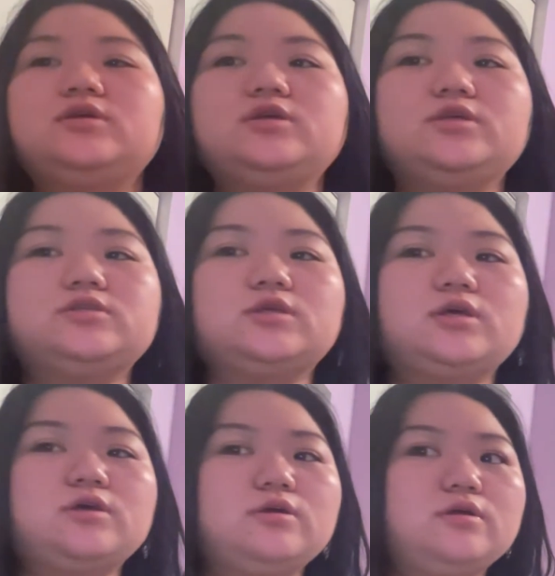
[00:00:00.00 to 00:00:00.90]
it's
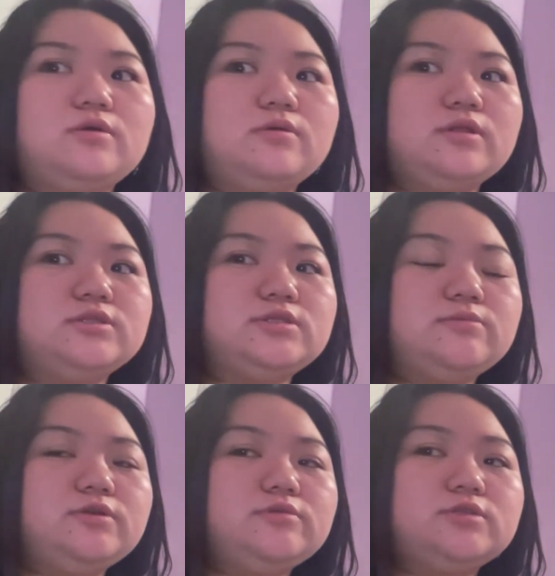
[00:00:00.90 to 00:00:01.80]
like, it's
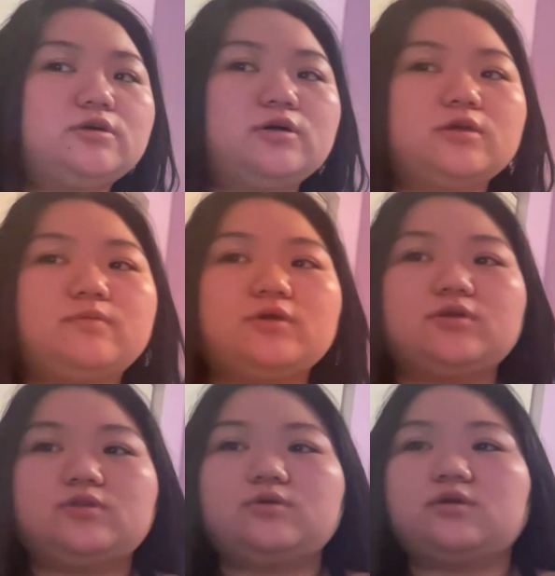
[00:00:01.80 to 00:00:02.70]
sometimes odd but you
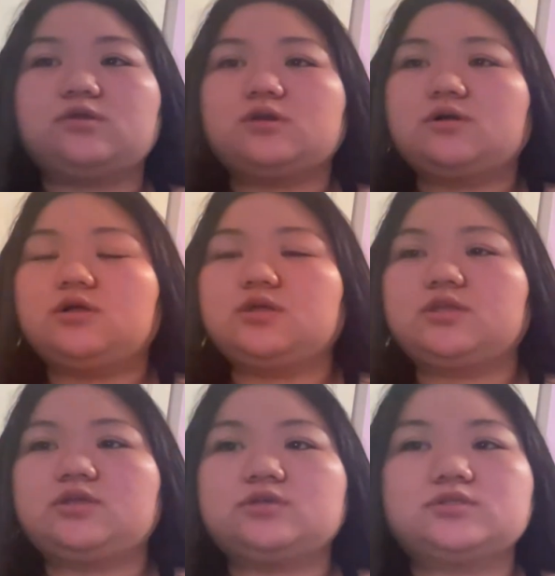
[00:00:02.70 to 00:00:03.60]
do have to clock
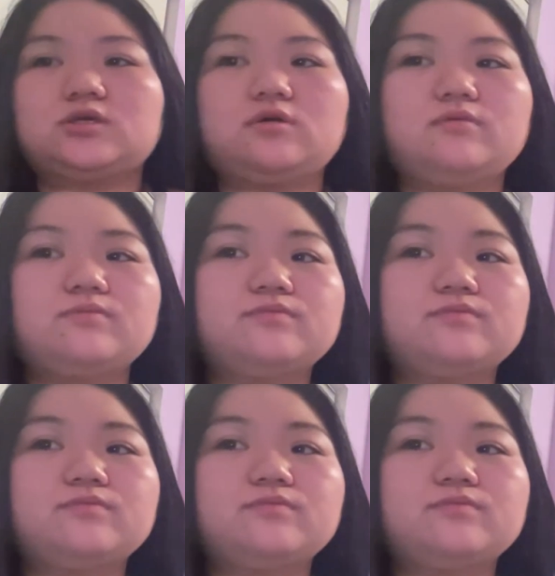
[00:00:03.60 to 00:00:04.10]
in yourself.